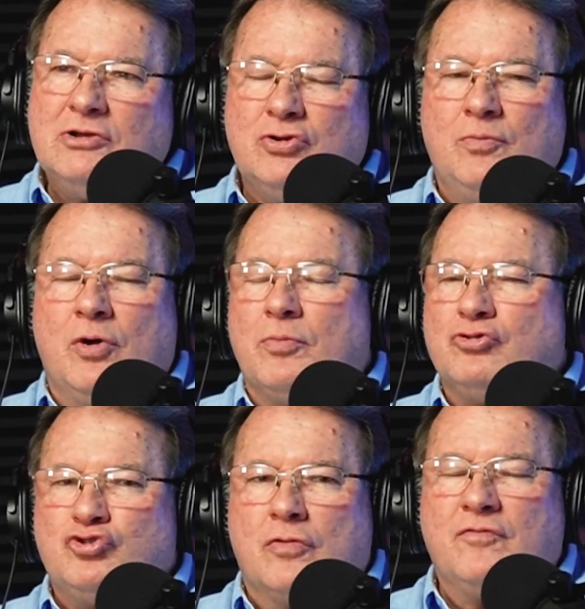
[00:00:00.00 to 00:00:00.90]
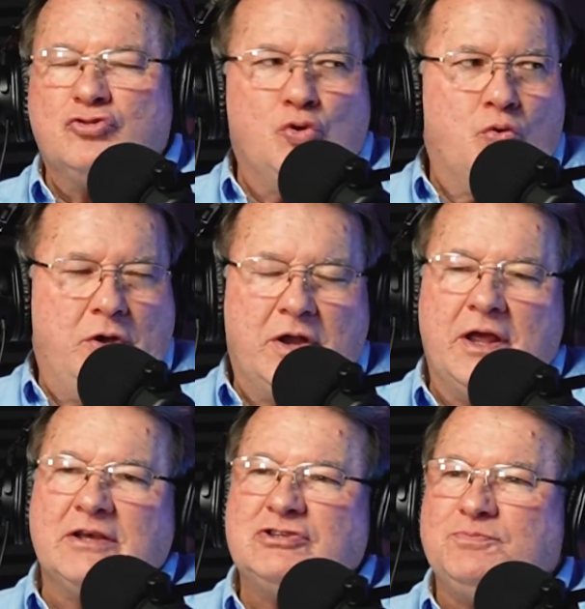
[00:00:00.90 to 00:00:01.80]
some of them are service
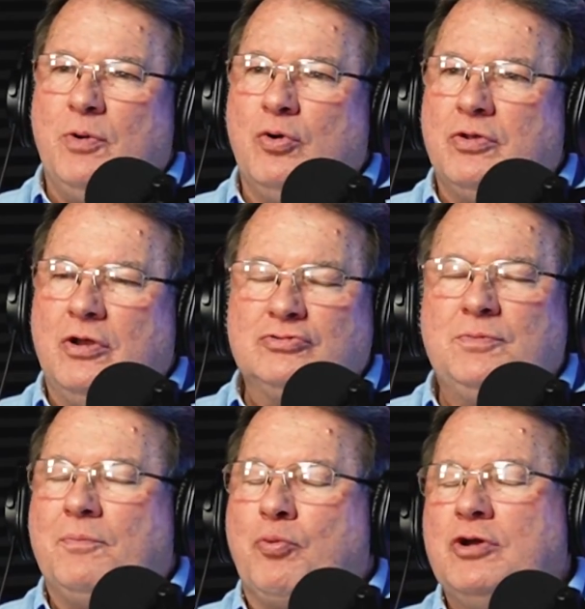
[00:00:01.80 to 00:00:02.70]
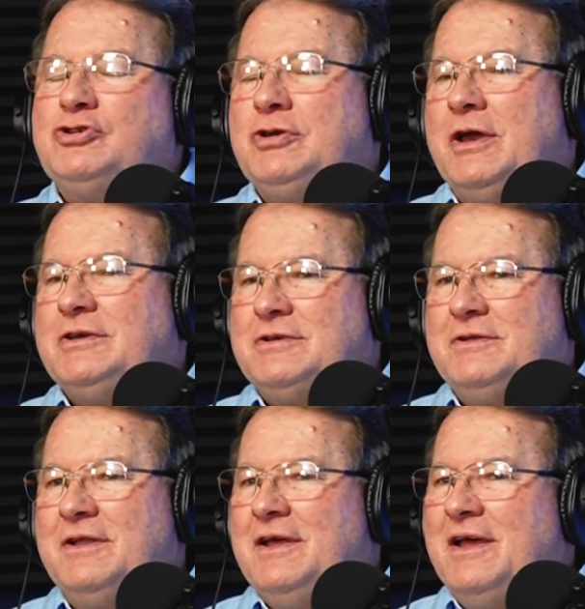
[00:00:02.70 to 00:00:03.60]
oriented, as you spoke, some
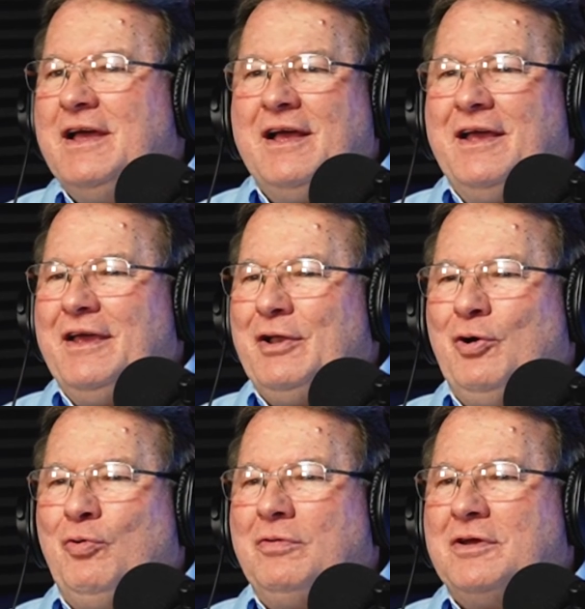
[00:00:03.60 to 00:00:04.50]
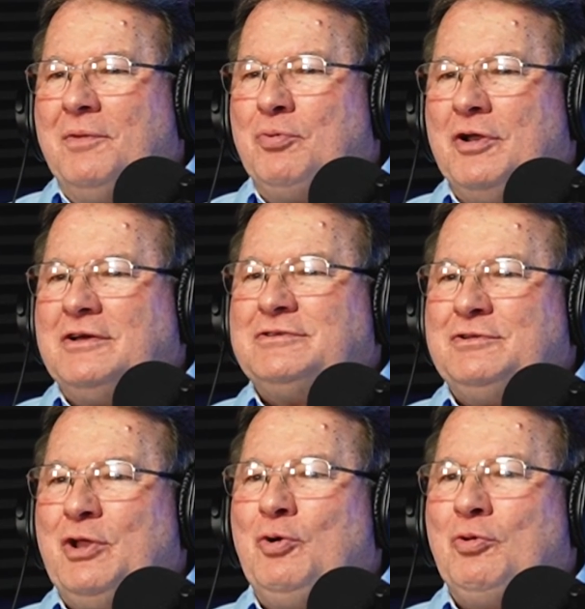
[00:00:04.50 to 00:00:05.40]
appreciation, a couple
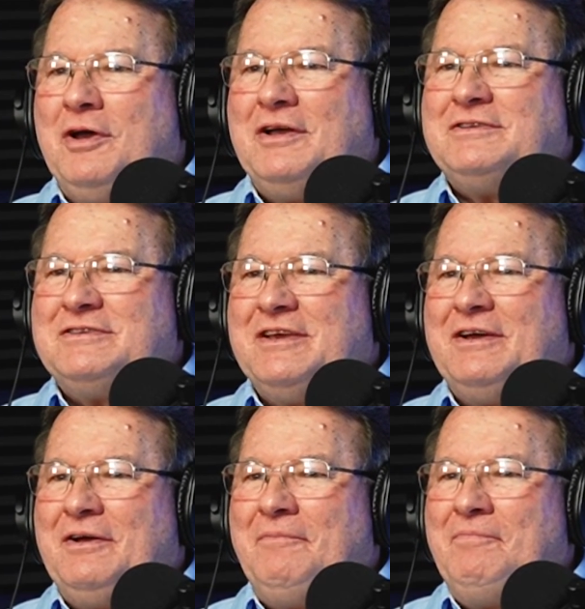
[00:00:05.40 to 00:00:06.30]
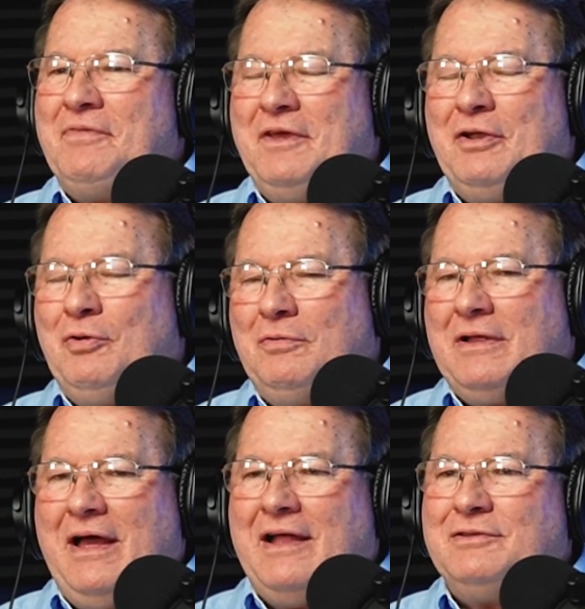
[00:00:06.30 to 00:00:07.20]
dozen donuts,
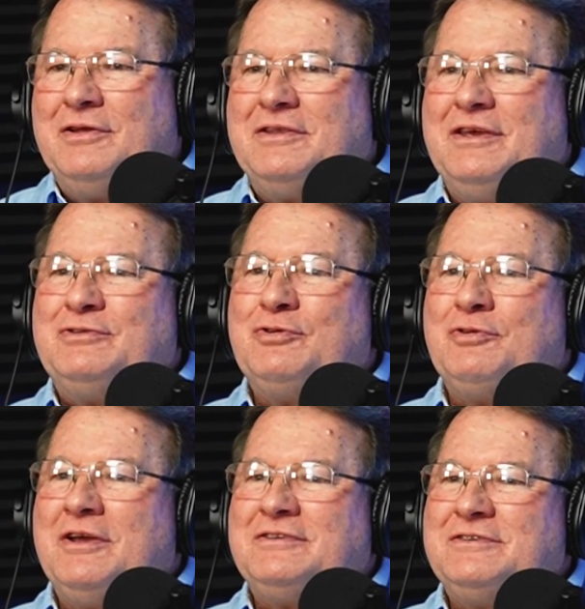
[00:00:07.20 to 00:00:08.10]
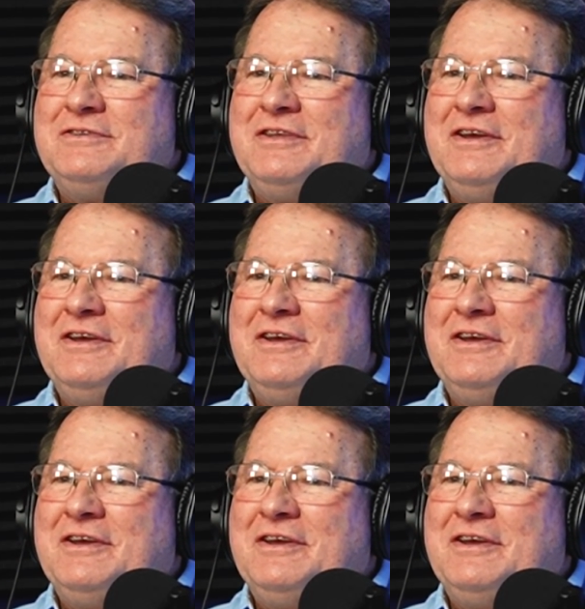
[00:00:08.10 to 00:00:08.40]
out to a teacher, it doesn't